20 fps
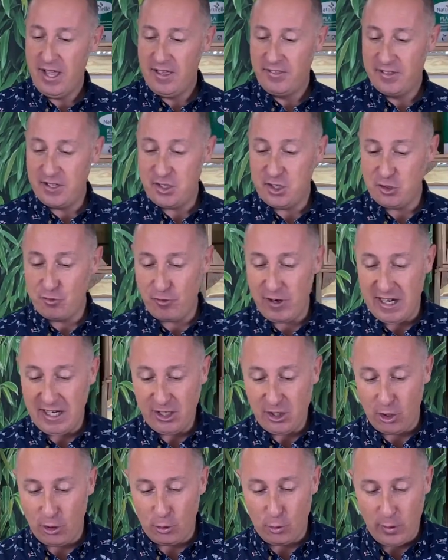This is really
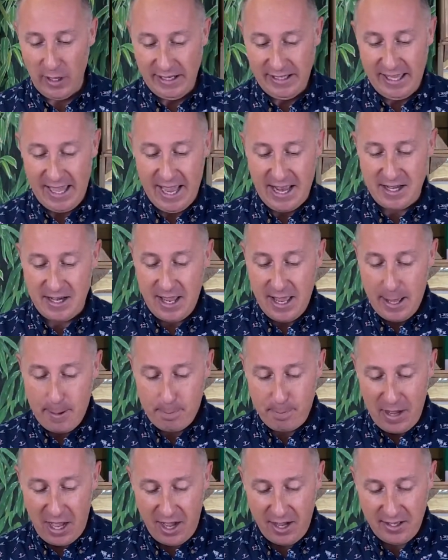cool again,
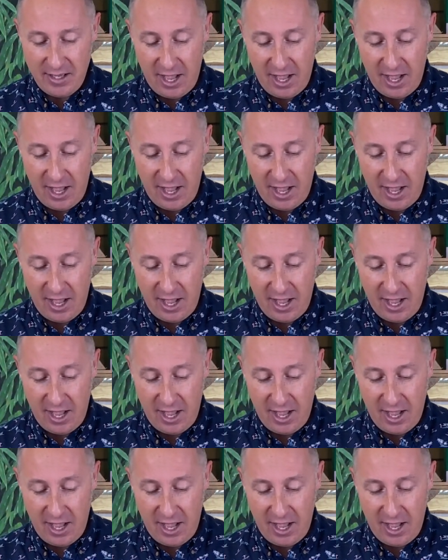but,